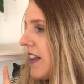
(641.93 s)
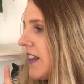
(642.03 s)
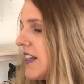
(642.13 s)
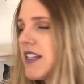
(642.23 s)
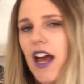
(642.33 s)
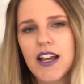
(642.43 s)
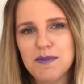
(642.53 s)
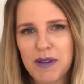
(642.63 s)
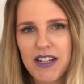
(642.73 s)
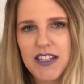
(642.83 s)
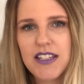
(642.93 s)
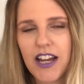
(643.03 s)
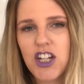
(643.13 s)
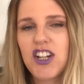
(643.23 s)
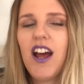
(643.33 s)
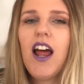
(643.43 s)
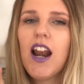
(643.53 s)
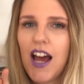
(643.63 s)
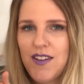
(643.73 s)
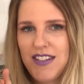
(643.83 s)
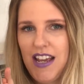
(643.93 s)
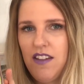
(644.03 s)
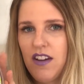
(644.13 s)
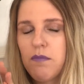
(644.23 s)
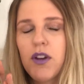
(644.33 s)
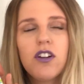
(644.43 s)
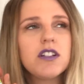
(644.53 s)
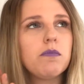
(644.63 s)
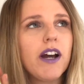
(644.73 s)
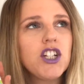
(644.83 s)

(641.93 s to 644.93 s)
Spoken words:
This has been such a lifesaver because my